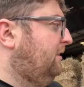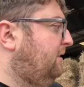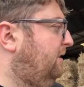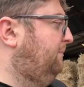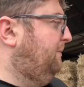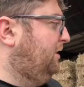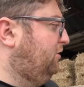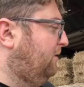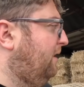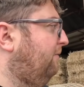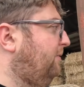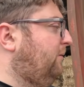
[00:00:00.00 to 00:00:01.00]
to make sure
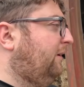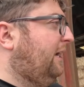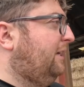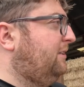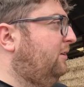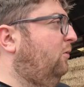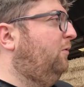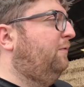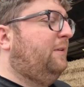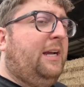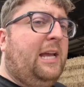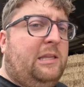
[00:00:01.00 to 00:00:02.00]
everyone gets enough
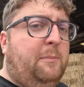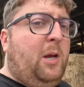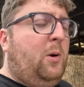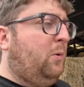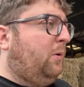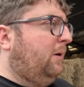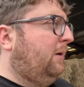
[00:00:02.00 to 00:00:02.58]
to get them out.